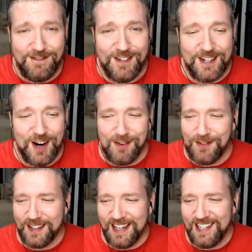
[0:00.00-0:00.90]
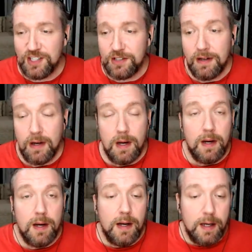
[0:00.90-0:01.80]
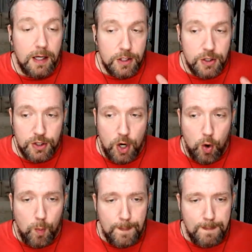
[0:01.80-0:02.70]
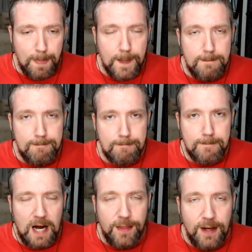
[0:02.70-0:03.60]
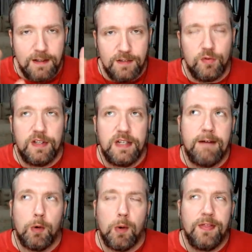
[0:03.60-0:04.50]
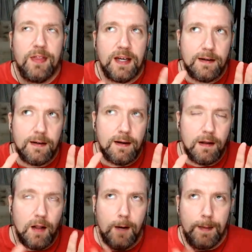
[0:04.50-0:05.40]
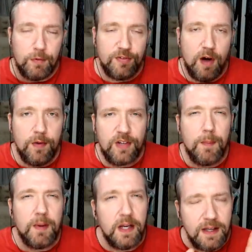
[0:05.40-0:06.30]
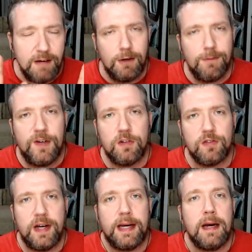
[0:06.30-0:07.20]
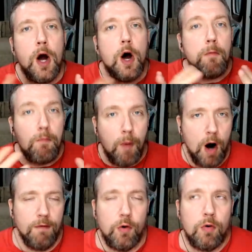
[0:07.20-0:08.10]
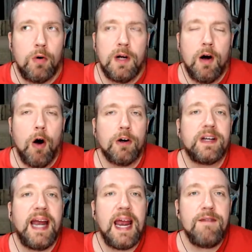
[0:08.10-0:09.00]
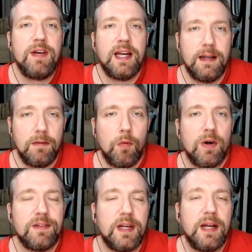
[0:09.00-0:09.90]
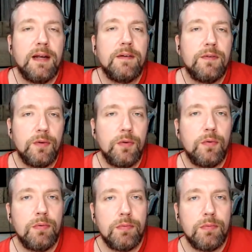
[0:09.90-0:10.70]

for notifications. So I think this was inevitable. I think a lot of people saw this coming. It definitely feels like Marvel are caving in once again to